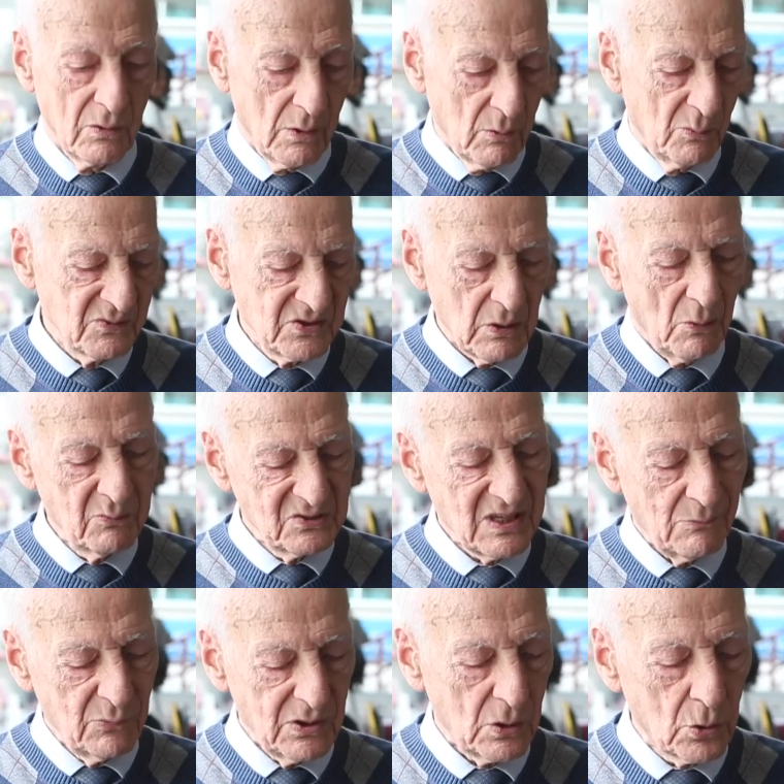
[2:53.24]
It was
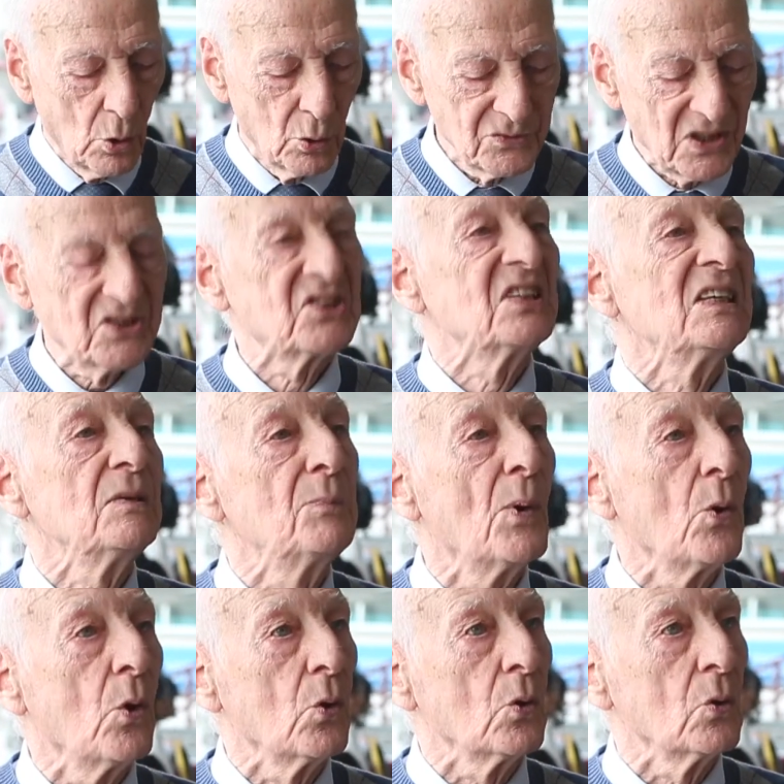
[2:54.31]
what they called a
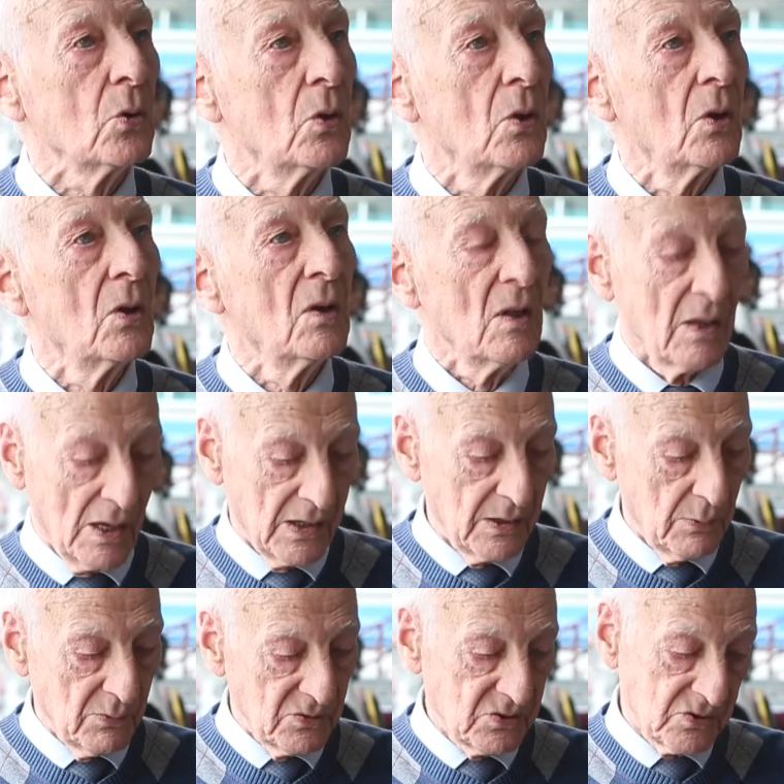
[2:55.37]
T-ball, and
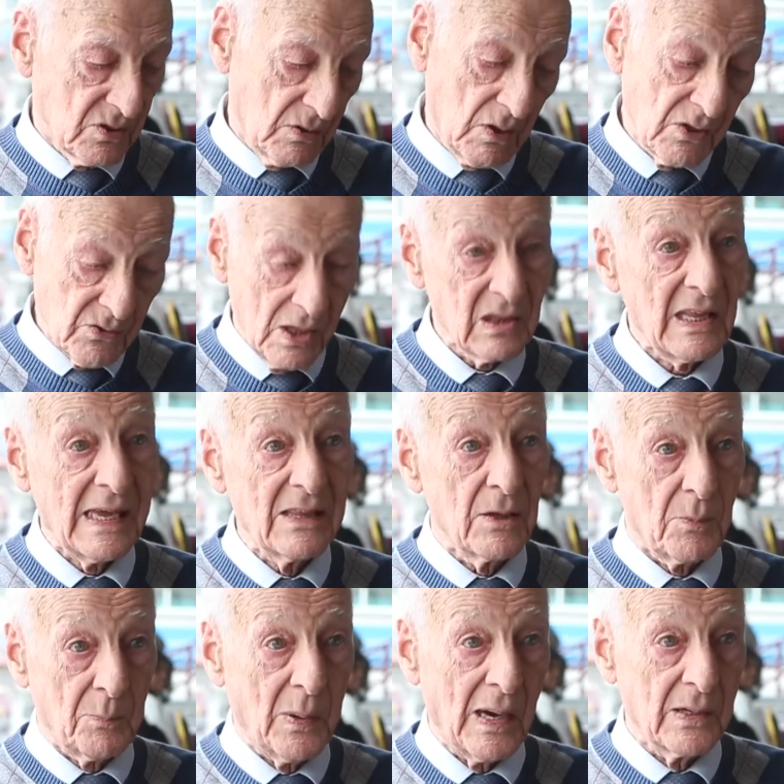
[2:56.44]
it was the
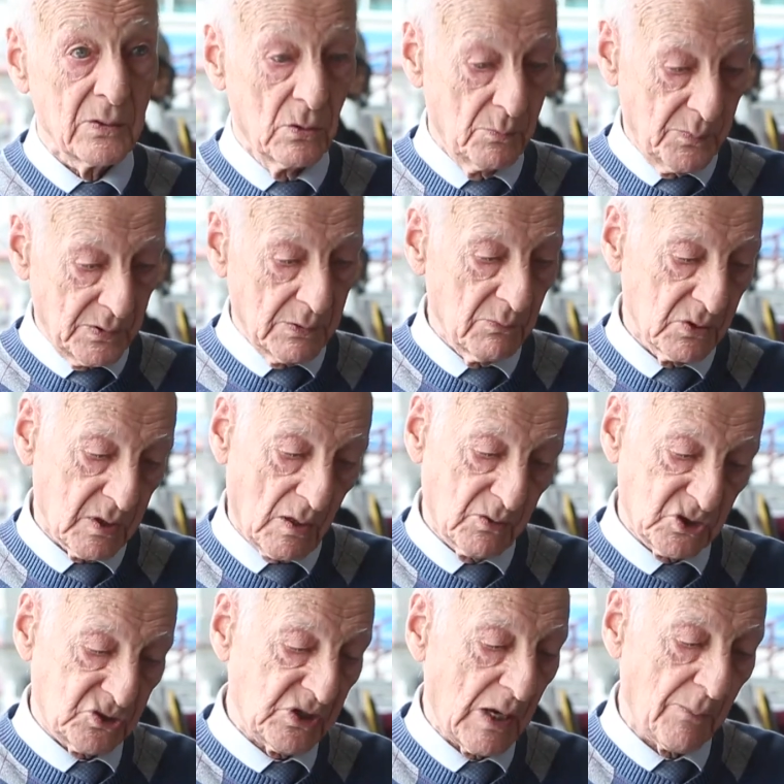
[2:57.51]
leather panel, but it was a
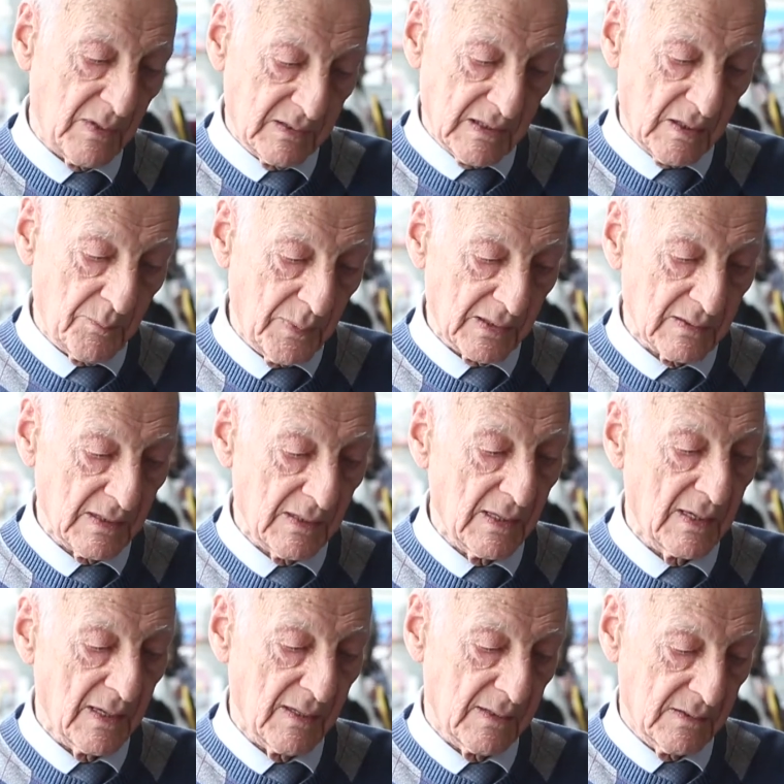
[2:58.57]
strip and then a bit like
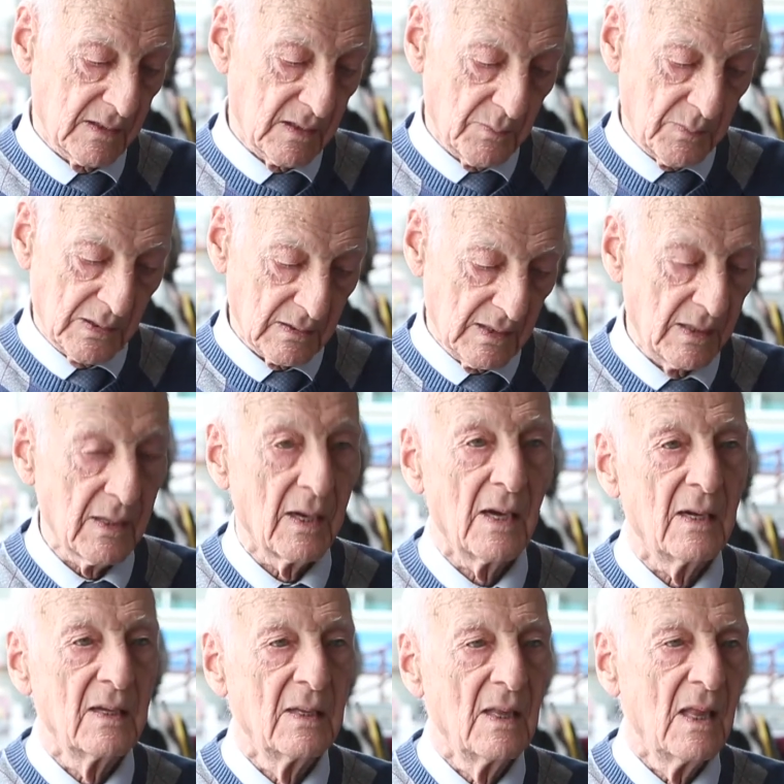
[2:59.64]
that, and then a bit like
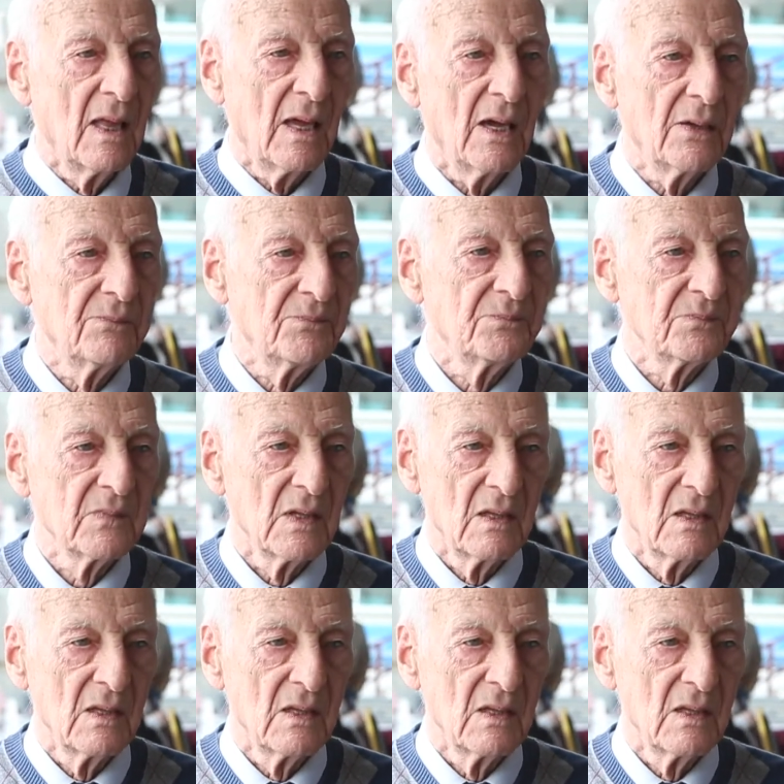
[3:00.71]
that, and